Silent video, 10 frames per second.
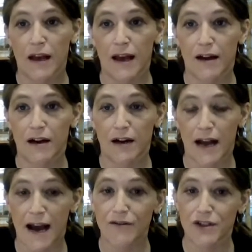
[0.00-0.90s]
and our
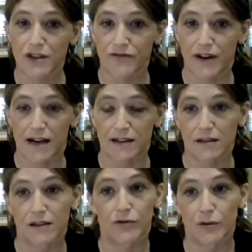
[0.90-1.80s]
average effect
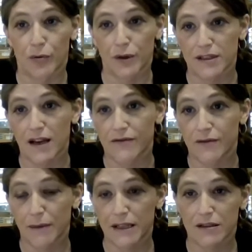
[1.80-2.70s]
of
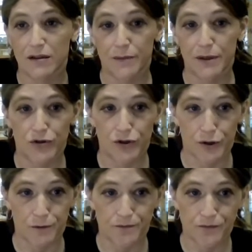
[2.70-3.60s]
1.7 may still be true.